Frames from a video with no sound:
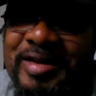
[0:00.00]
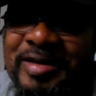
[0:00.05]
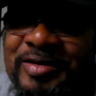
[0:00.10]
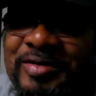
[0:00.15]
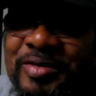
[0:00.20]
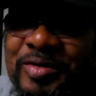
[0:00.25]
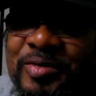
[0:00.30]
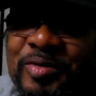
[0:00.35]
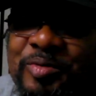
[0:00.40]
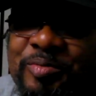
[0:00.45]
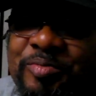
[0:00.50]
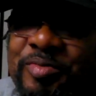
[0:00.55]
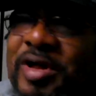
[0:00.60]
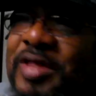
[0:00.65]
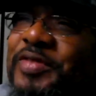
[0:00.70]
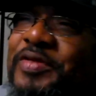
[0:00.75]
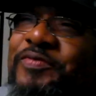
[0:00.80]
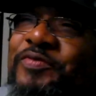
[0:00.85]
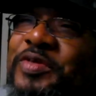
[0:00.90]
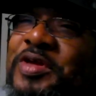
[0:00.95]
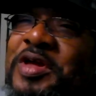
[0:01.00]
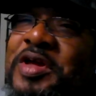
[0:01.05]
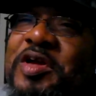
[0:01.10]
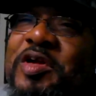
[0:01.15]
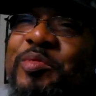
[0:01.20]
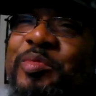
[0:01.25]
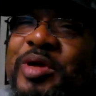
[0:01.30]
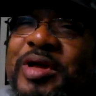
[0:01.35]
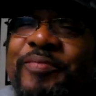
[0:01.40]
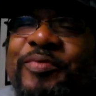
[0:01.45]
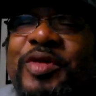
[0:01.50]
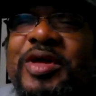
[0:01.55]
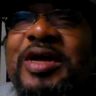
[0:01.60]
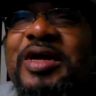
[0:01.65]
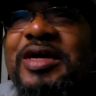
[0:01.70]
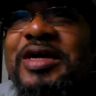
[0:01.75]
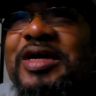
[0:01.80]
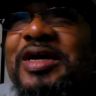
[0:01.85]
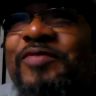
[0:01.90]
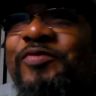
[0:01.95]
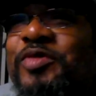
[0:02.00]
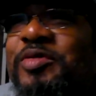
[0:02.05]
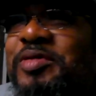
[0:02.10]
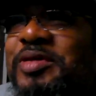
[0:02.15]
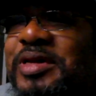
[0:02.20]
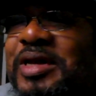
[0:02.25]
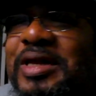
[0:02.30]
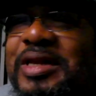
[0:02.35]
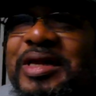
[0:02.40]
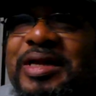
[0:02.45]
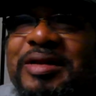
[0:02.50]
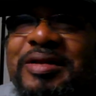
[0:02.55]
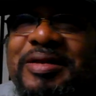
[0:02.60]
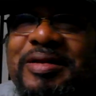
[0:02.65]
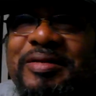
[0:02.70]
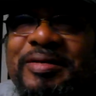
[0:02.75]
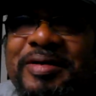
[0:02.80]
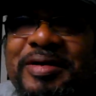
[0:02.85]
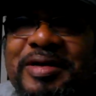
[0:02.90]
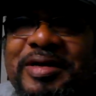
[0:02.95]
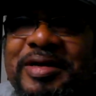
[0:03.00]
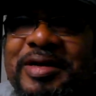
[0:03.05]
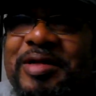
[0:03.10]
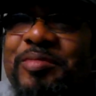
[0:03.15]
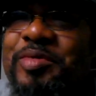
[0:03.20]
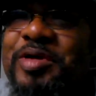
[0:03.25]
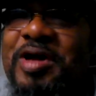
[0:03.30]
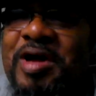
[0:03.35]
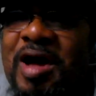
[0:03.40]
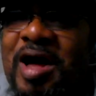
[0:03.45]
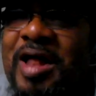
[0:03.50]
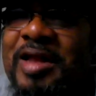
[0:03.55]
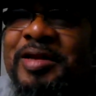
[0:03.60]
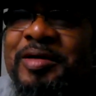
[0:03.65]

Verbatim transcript: Brother, if you hear me, if you see this, give me a holler, man.